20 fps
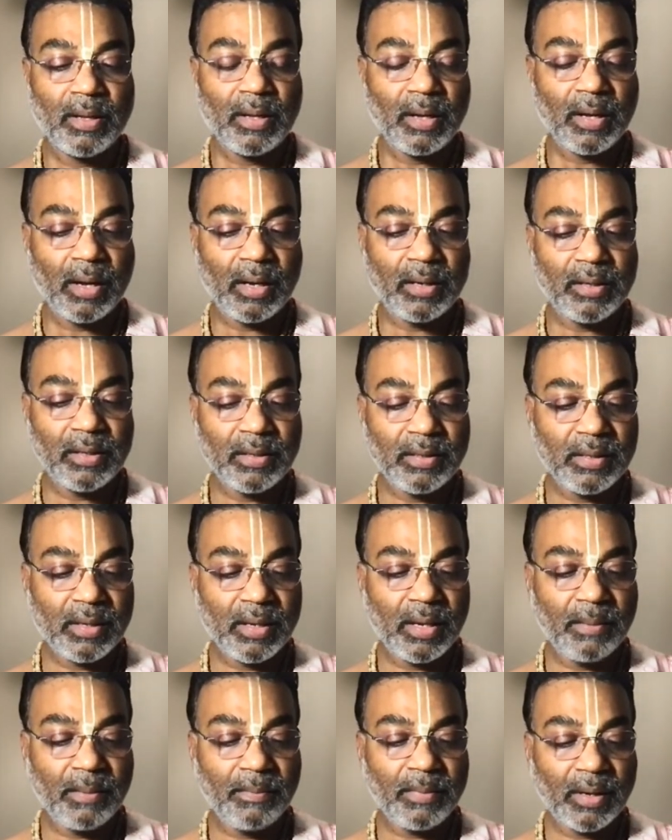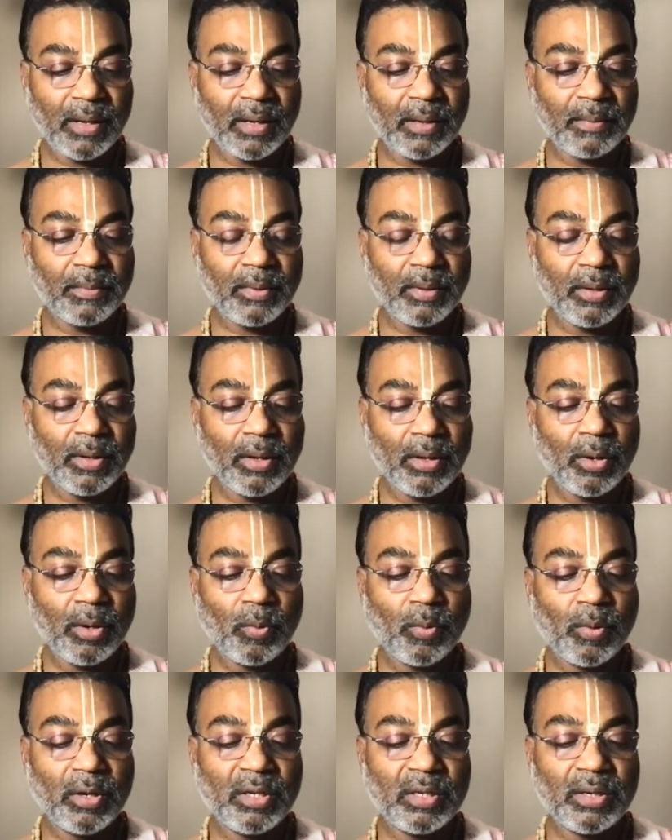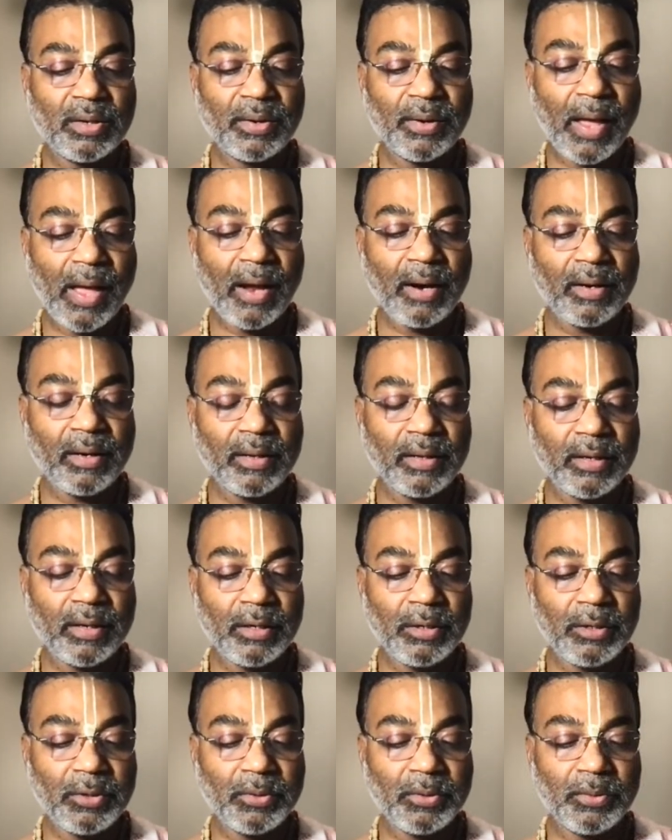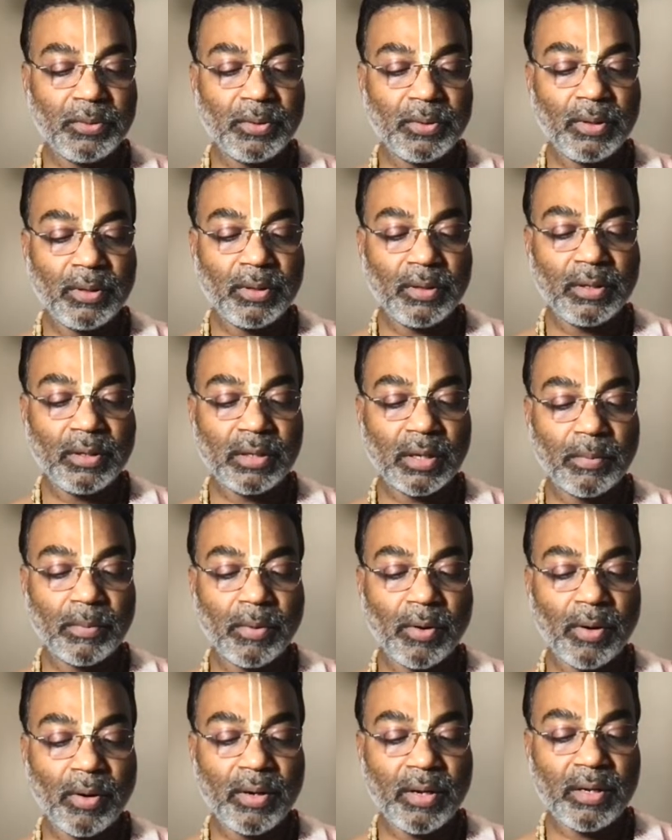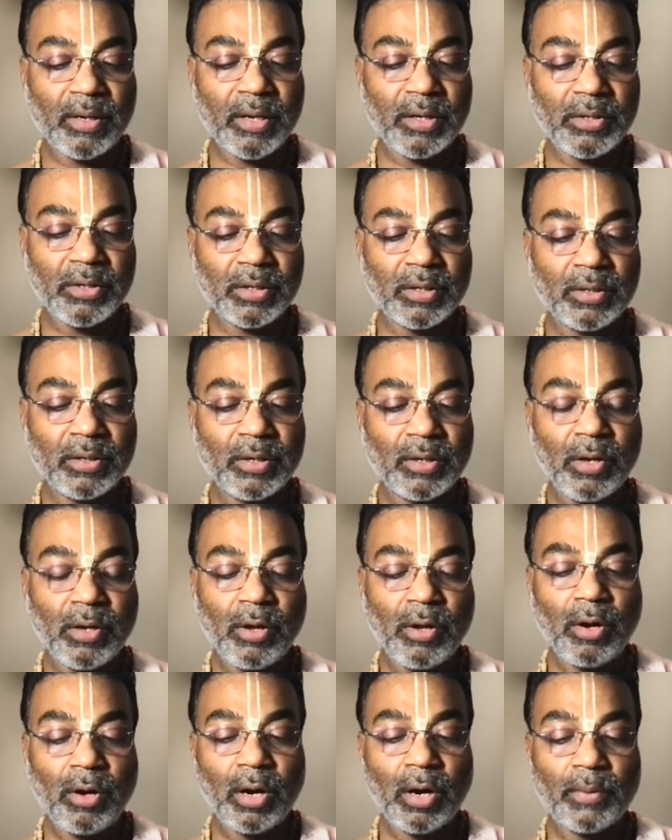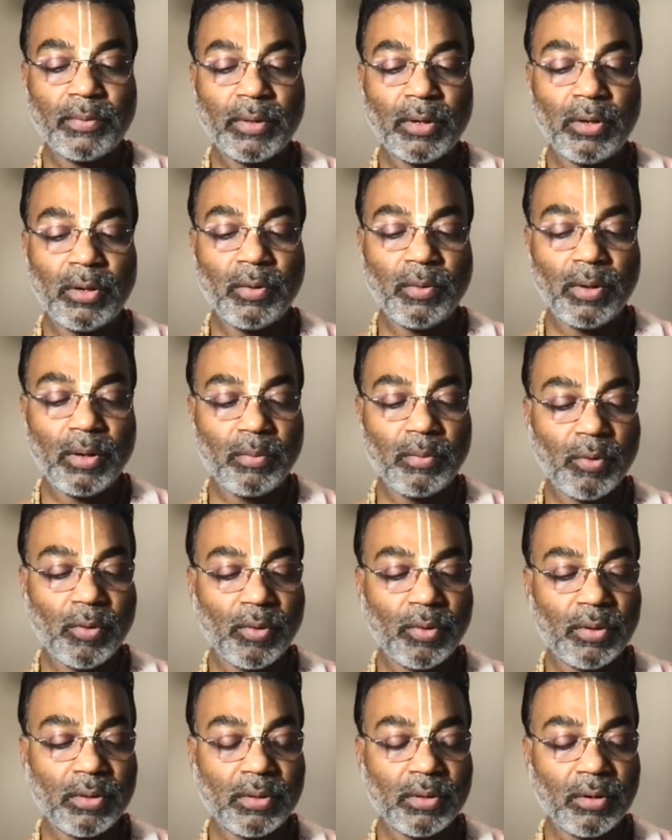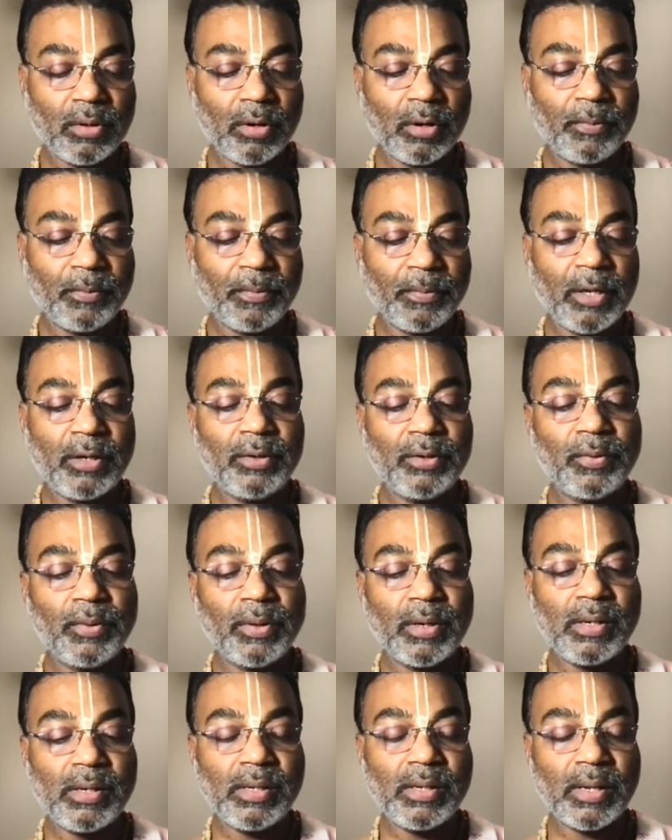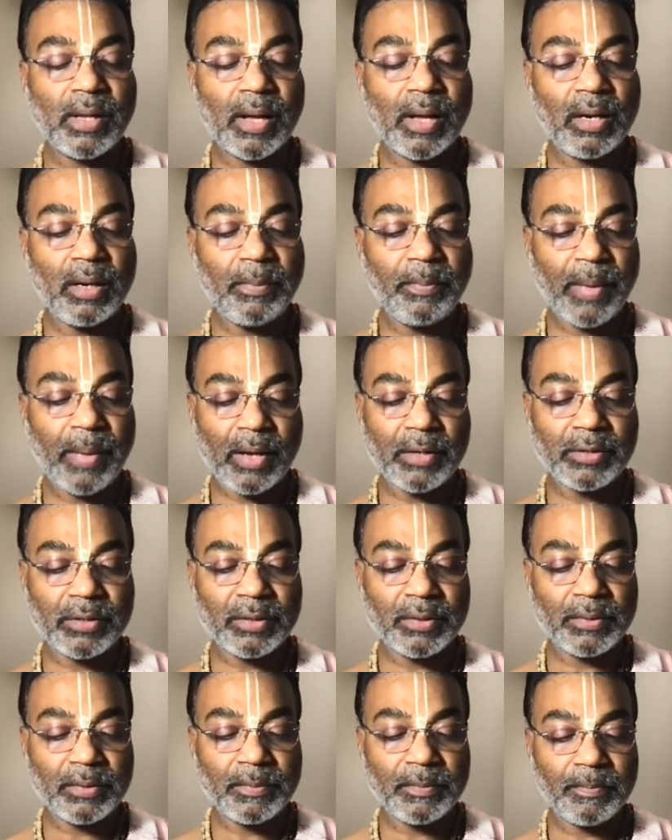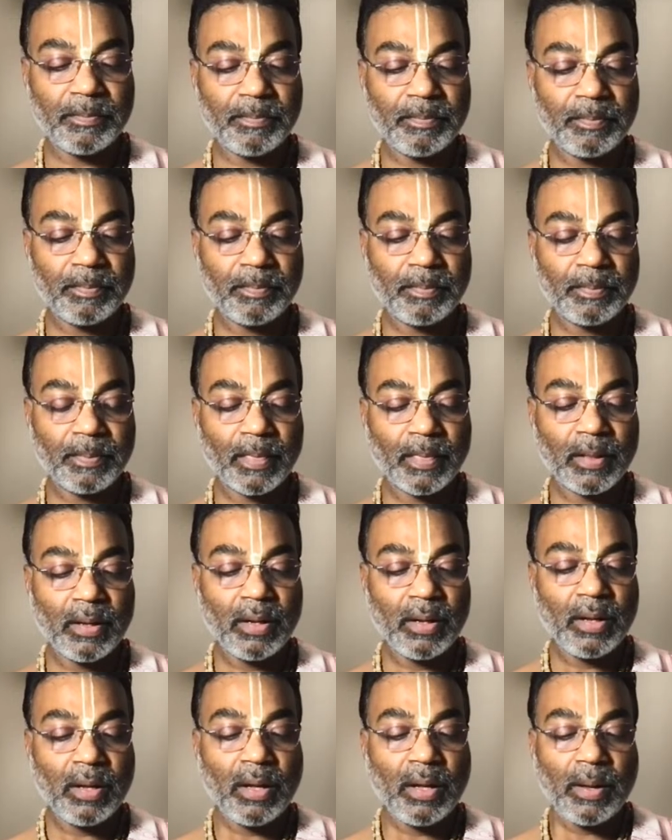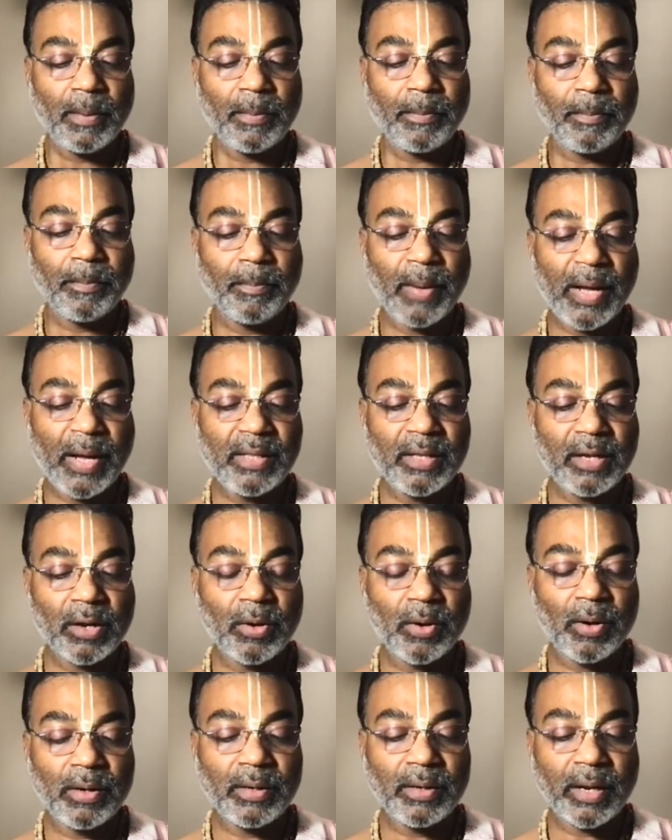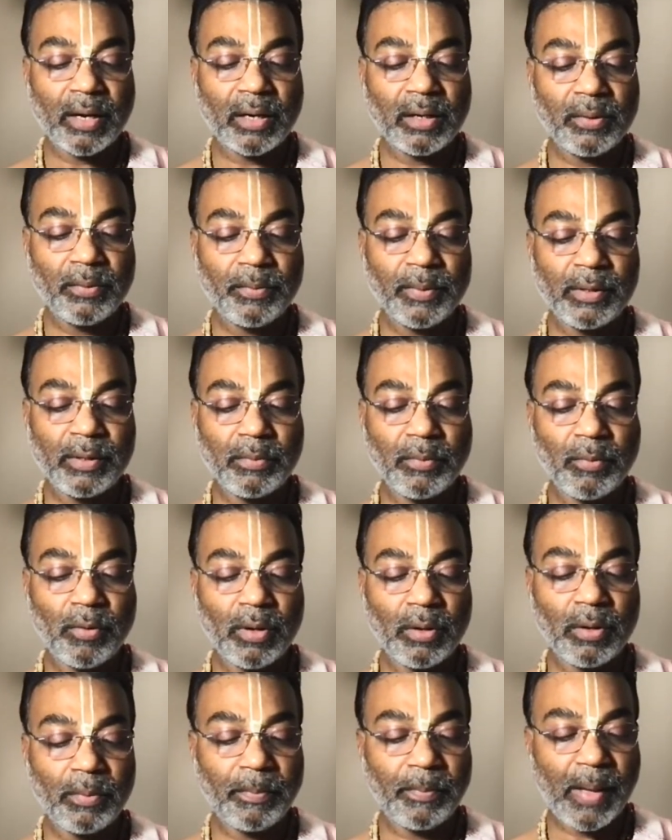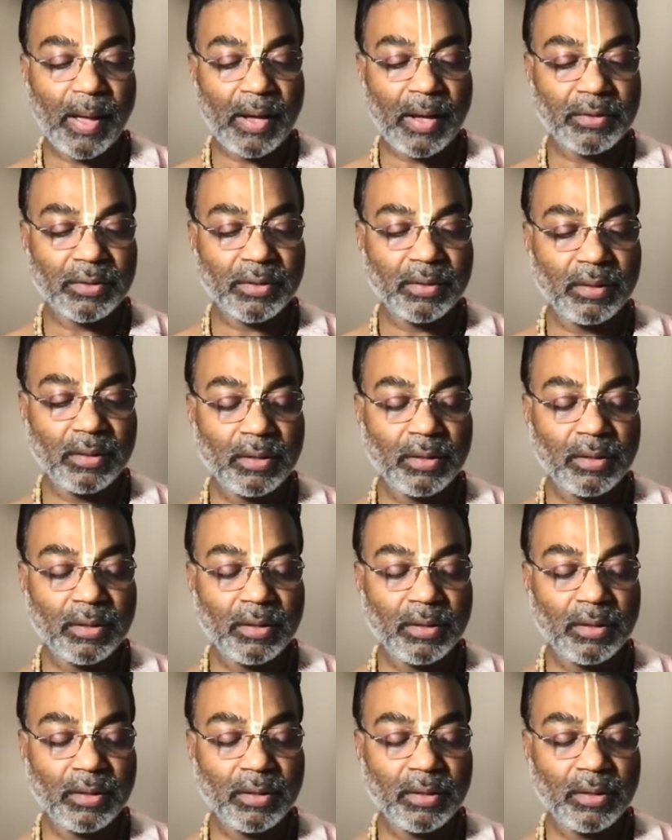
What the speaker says: At the same time, one is dragged into the subordination of the lower modes of ignorance and passion. By the contact with the mode of passion,